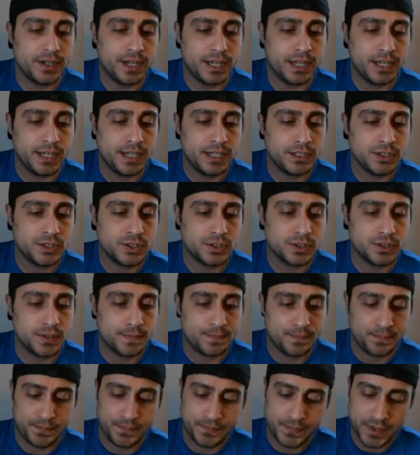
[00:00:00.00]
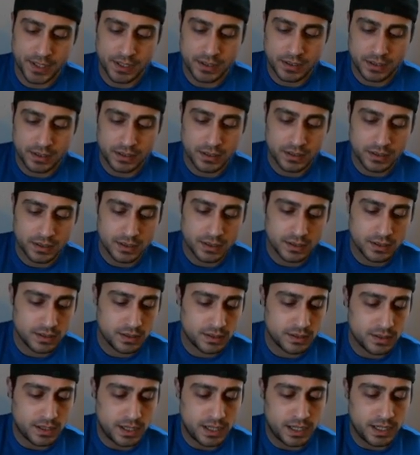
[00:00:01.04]
age.
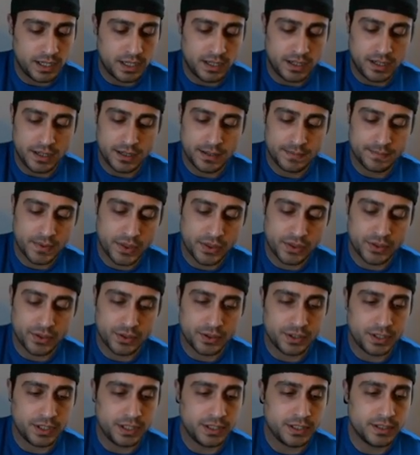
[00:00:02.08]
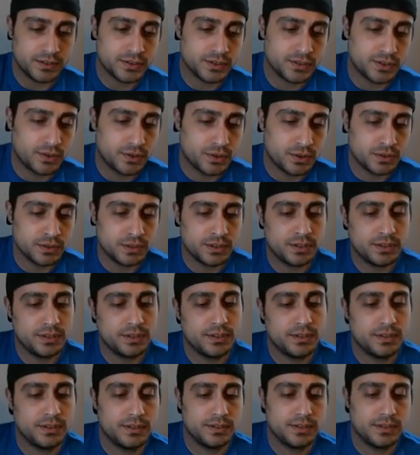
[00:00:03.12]
I am 30 years old.
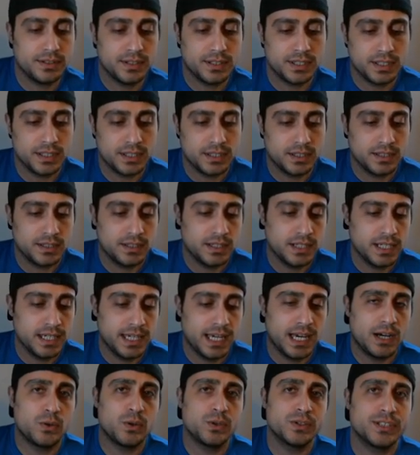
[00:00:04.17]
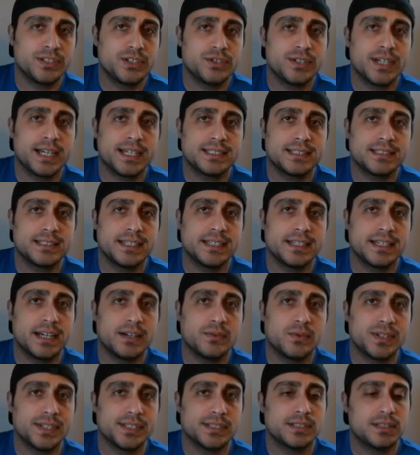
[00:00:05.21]
How old did you guys think I
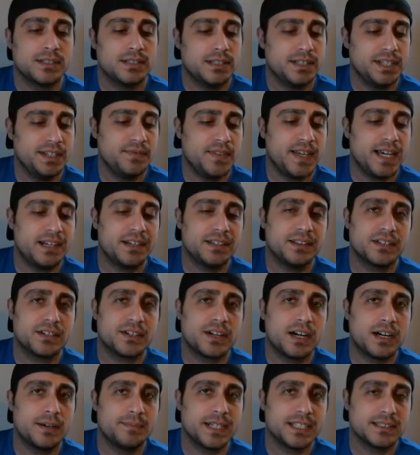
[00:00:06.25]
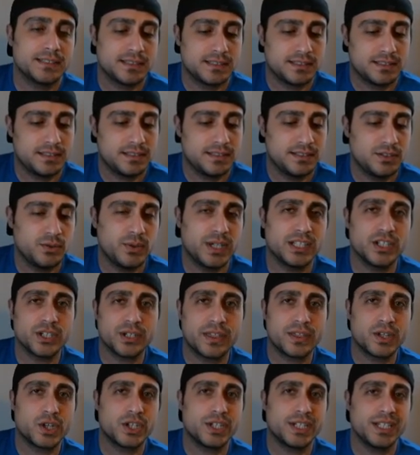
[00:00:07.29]
was? Leave that in the comments. Do I look
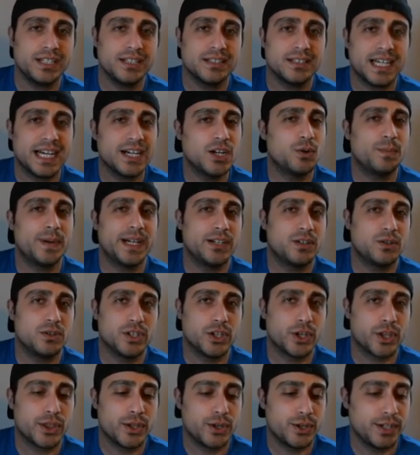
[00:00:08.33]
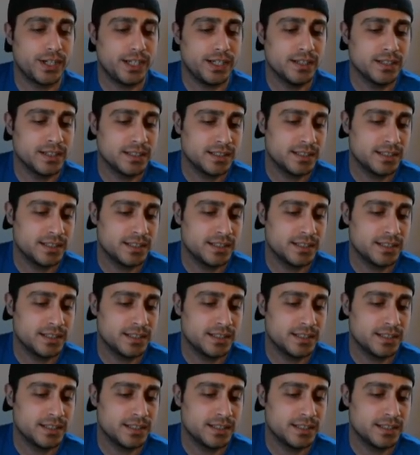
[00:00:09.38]
30? I hope I don't look 30.